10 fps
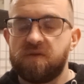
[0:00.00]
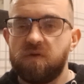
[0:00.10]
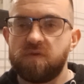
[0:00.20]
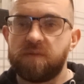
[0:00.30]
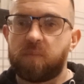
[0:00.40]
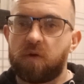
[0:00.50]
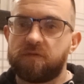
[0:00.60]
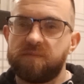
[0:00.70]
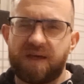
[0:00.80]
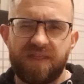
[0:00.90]
who they bought
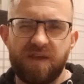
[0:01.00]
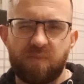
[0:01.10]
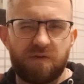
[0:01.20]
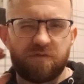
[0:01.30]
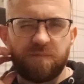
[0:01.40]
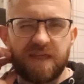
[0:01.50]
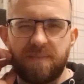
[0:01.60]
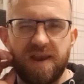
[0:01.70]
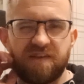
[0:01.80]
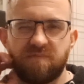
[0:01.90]
from, I think he bought from the
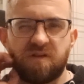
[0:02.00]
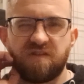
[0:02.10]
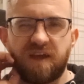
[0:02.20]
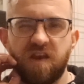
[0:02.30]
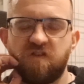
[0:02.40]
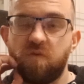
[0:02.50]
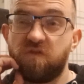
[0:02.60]
MLS, I'm not entirely sure,